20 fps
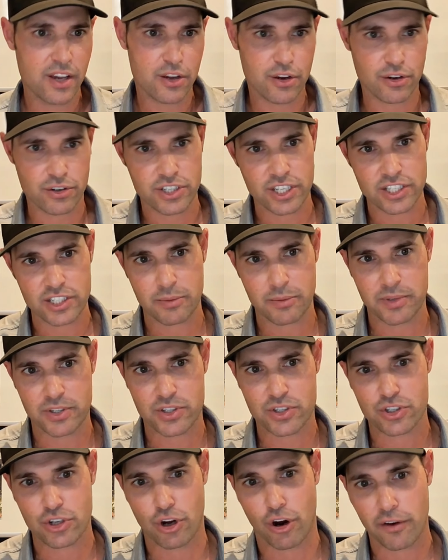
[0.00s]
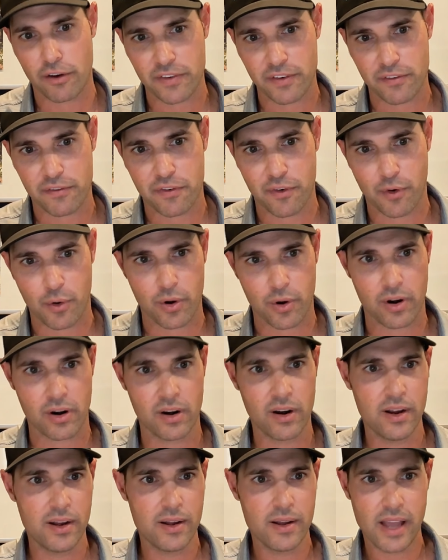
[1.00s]
your system is starving
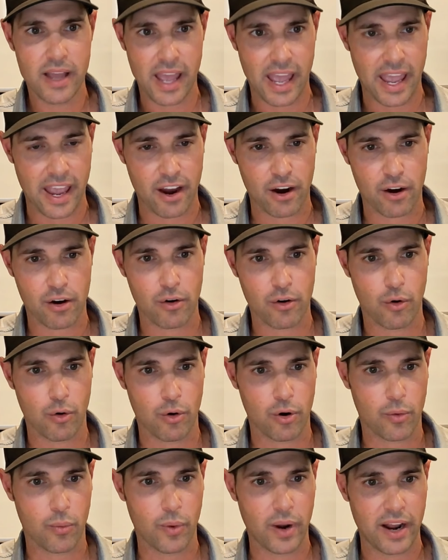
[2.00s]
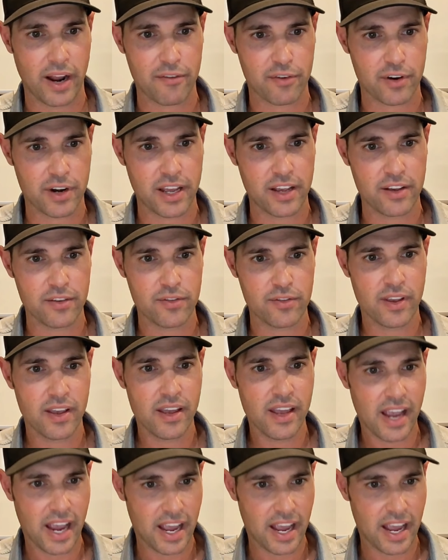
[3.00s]
for air or whatever it is.